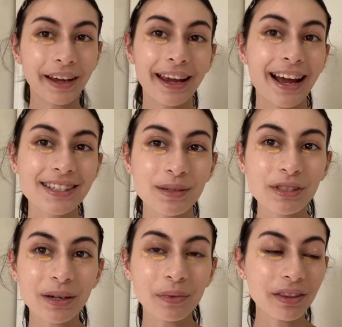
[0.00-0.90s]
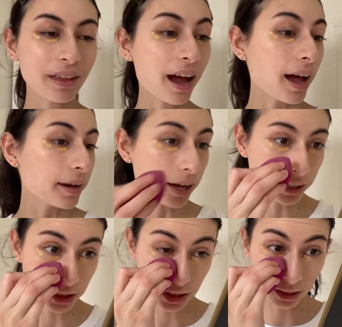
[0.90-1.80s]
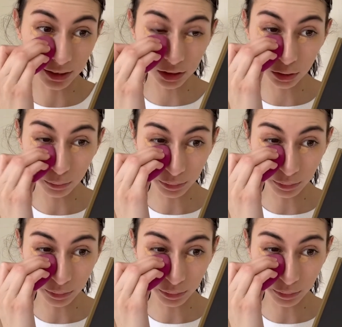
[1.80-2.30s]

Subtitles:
Okay, as I'm done with that, I just like to